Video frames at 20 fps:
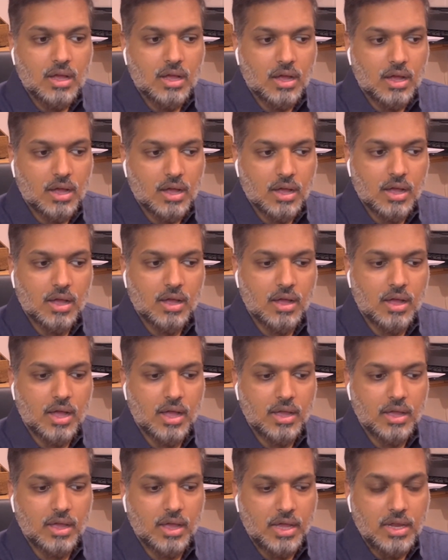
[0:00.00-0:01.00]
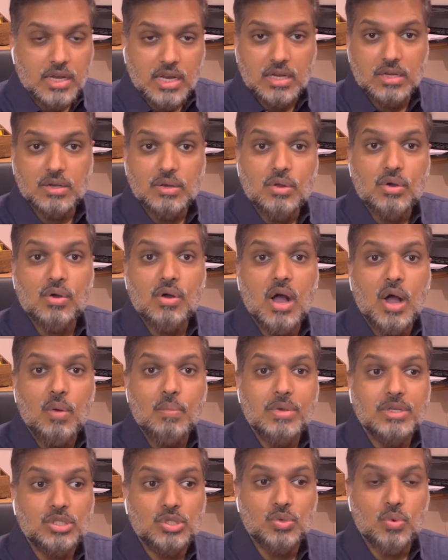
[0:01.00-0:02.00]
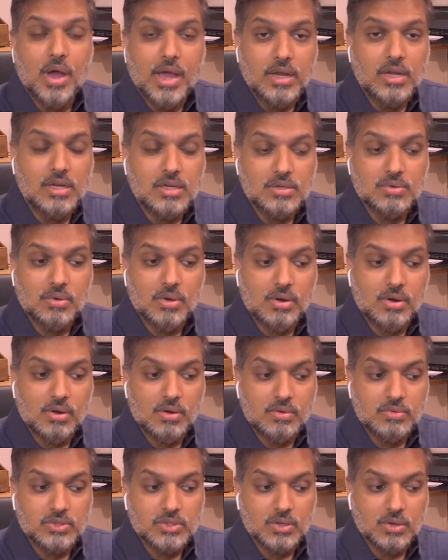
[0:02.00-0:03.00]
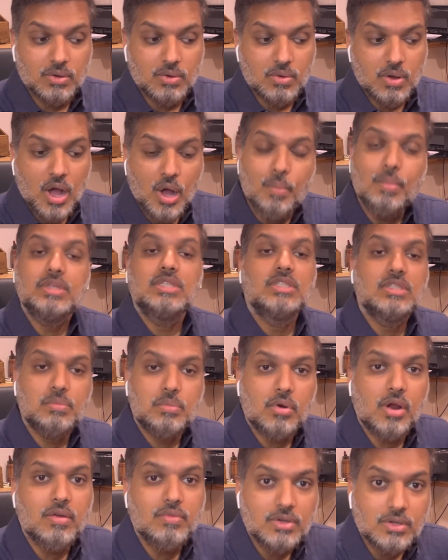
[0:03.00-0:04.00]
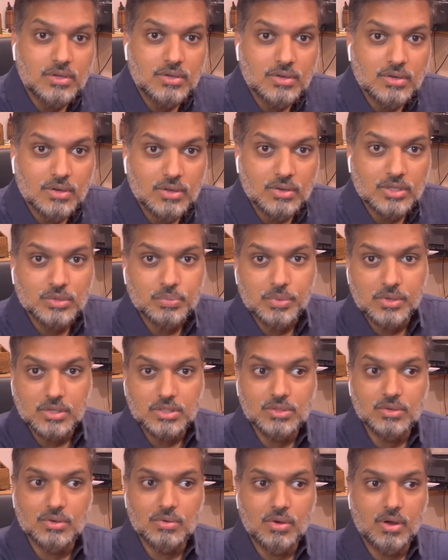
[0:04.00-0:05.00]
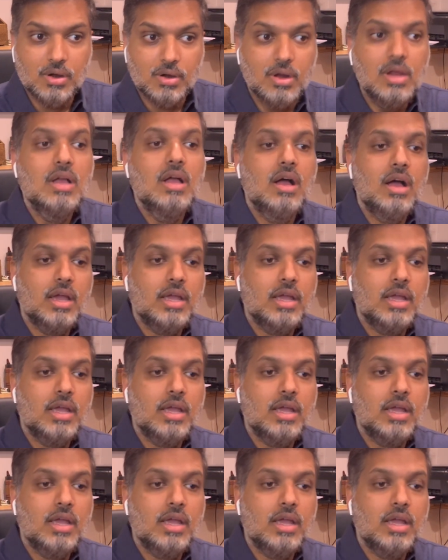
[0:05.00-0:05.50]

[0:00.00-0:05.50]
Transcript: I need to know how much do I need to order. So how much is a private hospital's going to order?